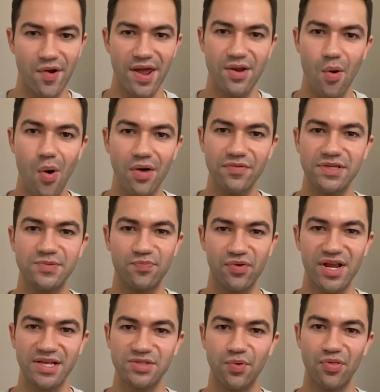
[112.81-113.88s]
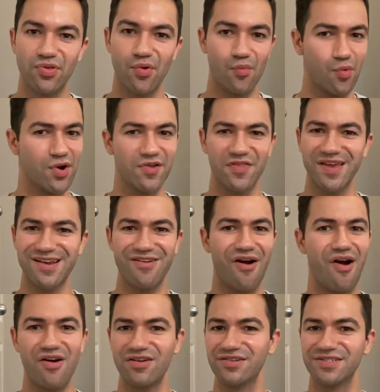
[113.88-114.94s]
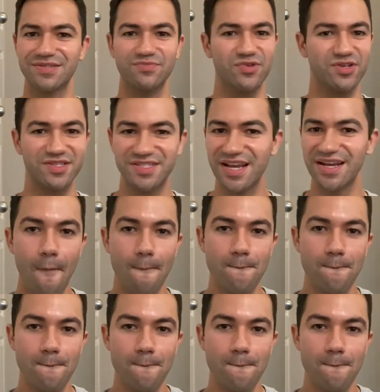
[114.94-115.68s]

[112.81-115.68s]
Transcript: I know all these brands, what they're worth, like cars, Mercedes.